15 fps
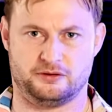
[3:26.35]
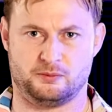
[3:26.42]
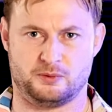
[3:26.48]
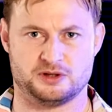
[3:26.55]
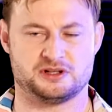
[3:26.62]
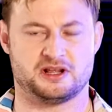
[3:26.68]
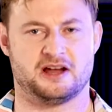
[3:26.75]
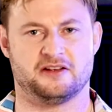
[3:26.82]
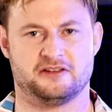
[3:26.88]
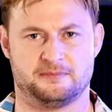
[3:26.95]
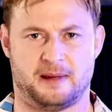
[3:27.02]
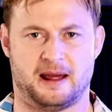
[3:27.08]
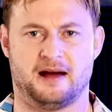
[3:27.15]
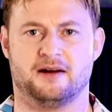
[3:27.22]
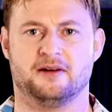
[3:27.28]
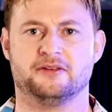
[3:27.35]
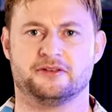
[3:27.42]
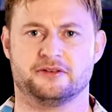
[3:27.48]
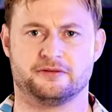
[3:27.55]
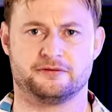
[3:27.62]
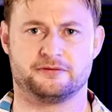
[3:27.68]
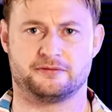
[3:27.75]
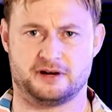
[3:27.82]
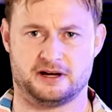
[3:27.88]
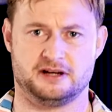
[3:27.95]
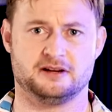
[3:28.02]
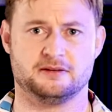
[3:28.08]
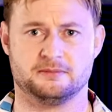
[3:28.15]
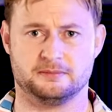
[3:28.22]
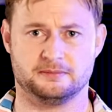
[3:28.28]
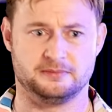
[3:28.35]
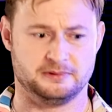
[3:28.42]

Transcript: in which they espouse of freedom,